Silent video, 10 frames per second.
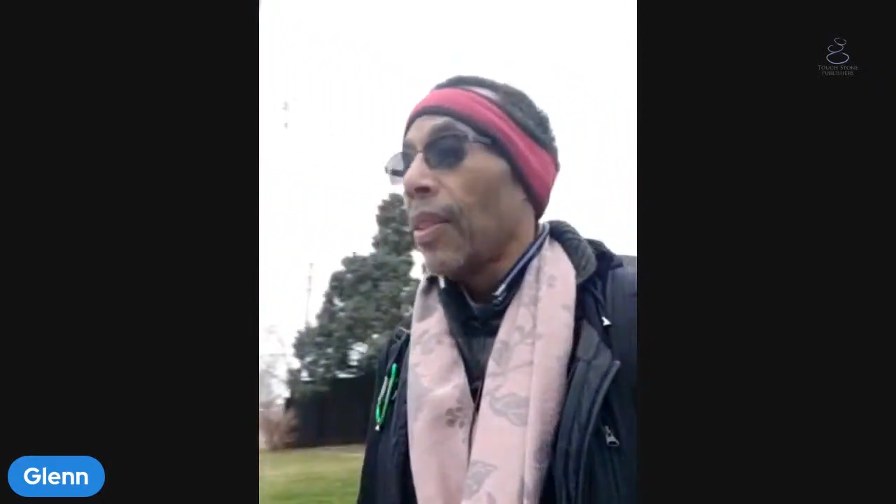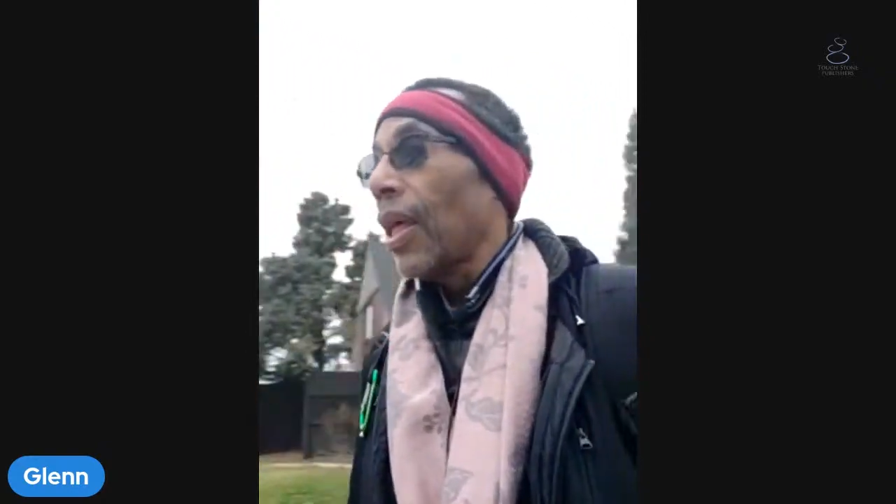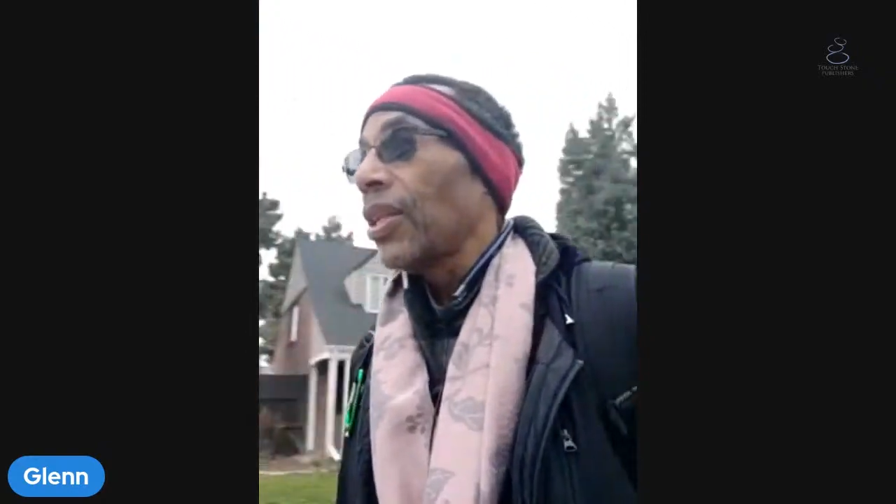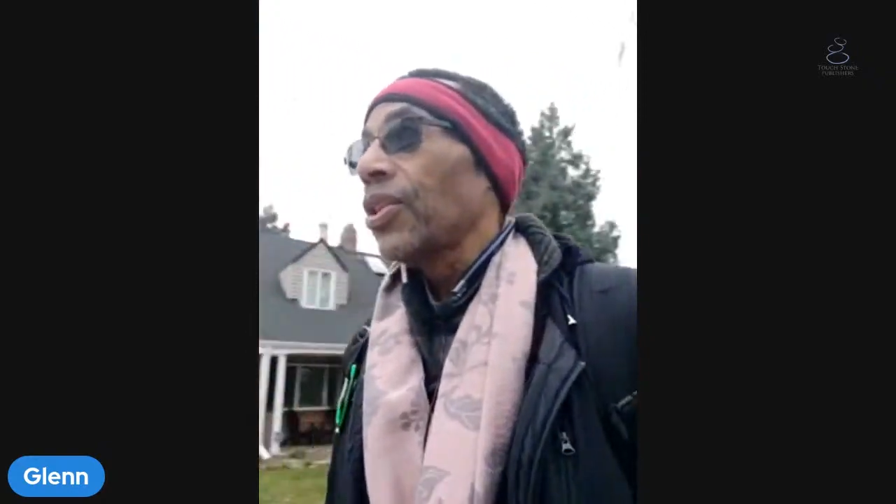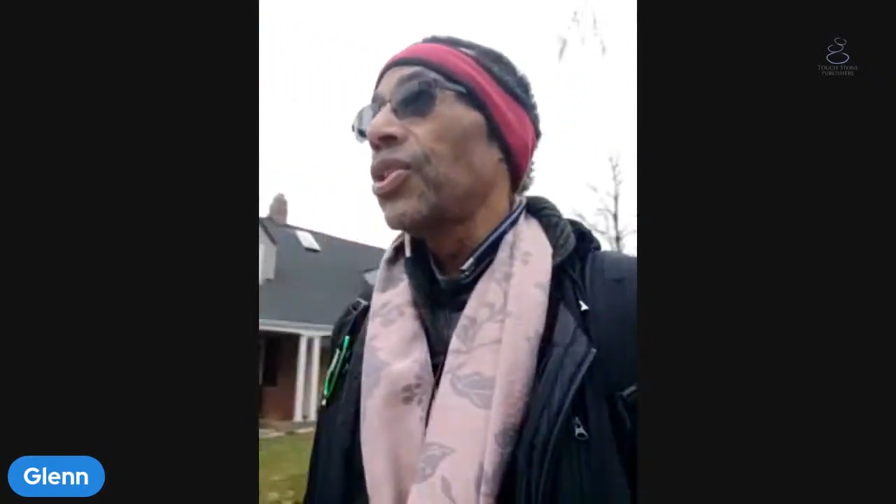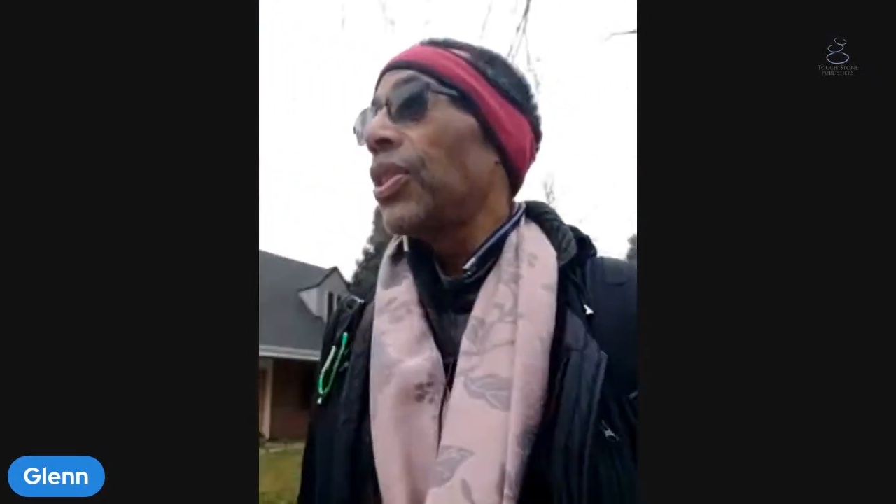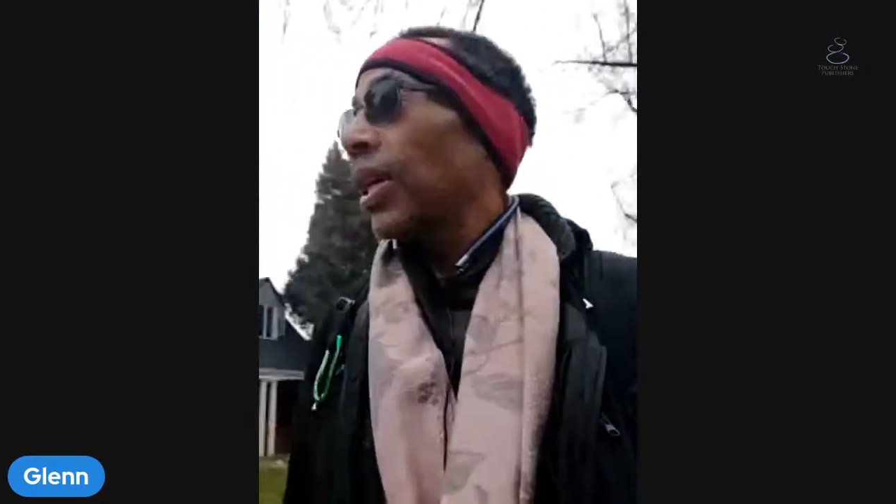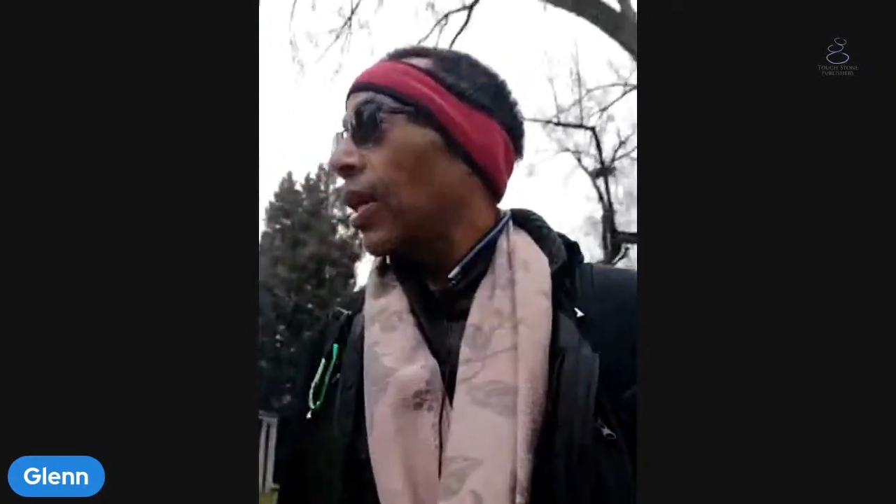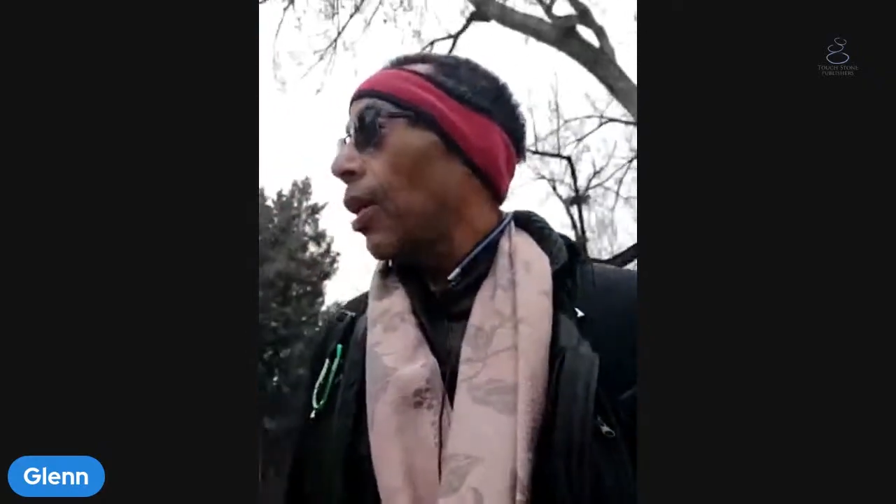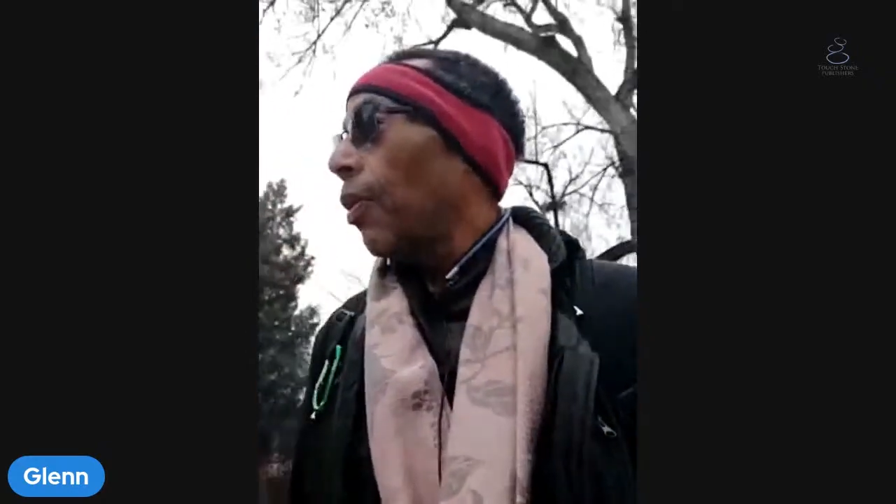that you stick
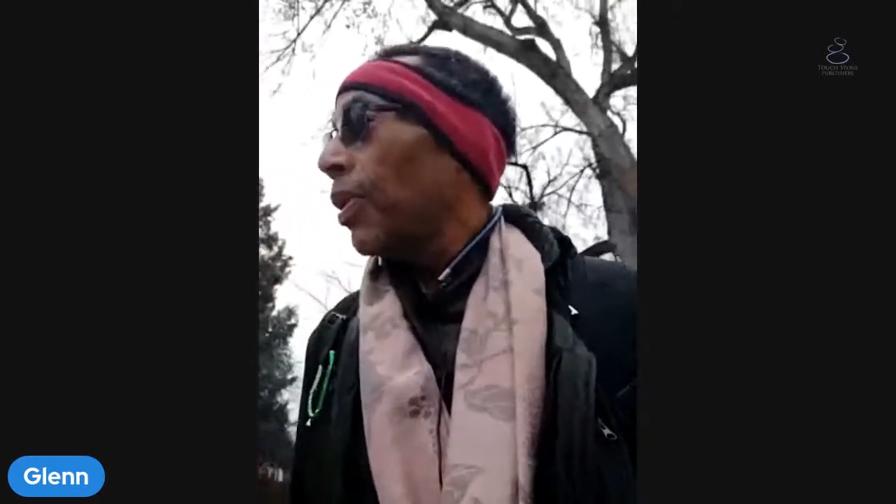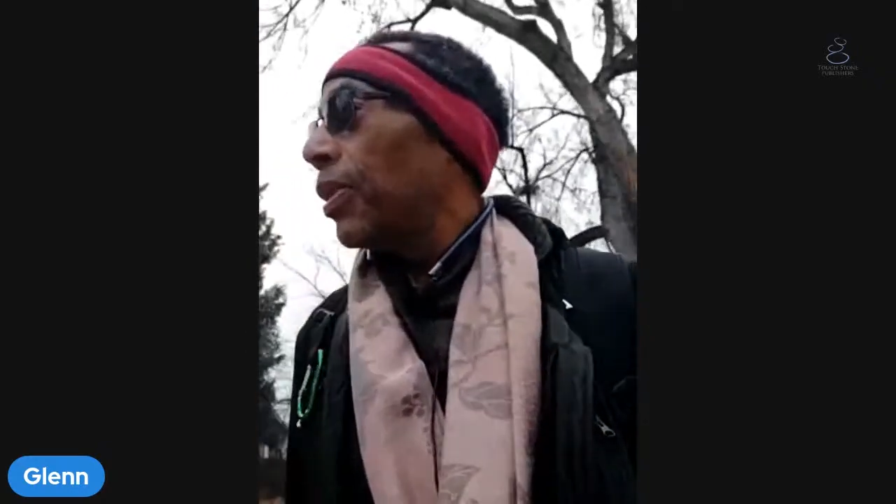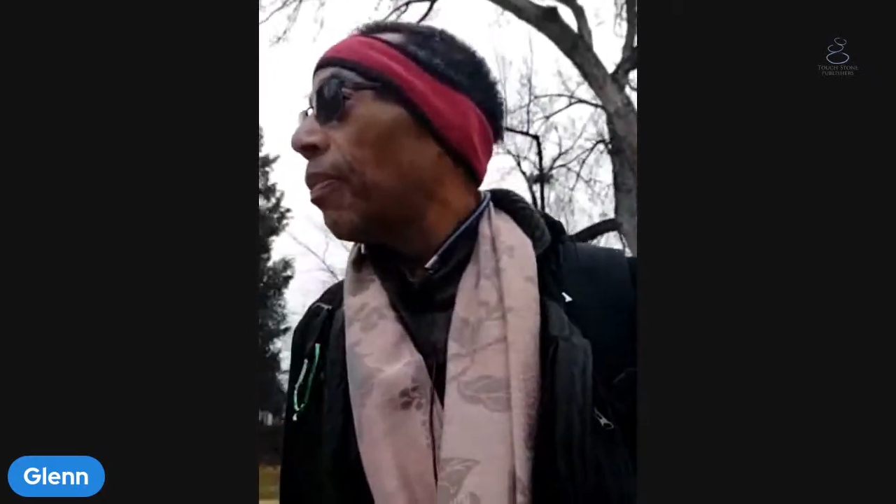with the